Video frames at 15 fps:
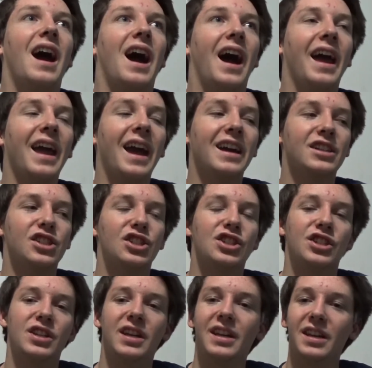I had
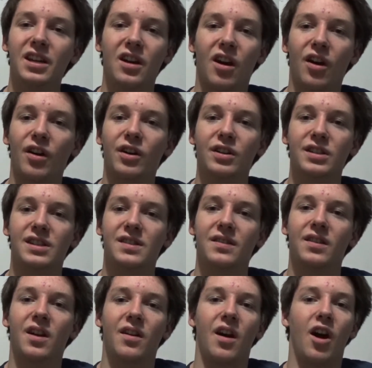shin guards
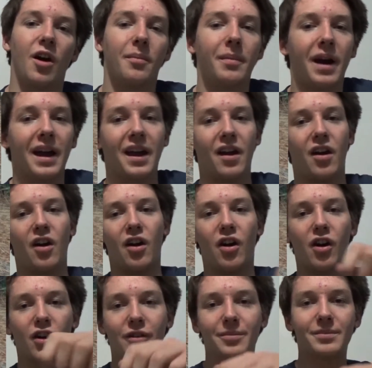on my
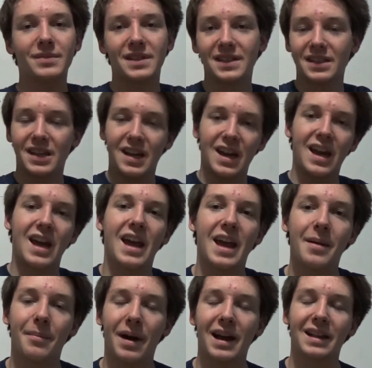arms
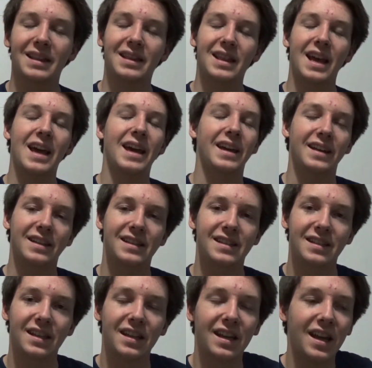and my
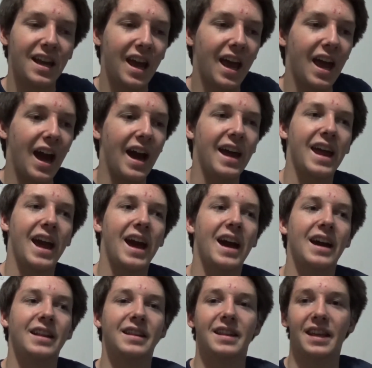legs. I
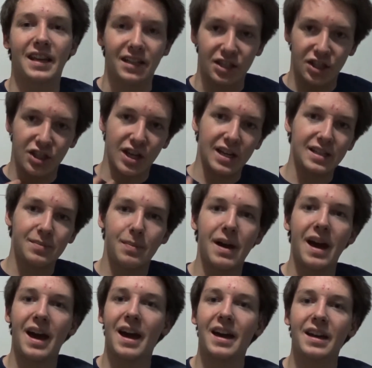had the chest
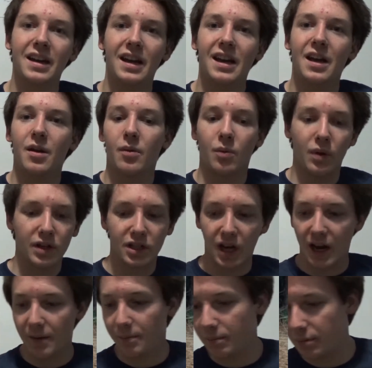pad which I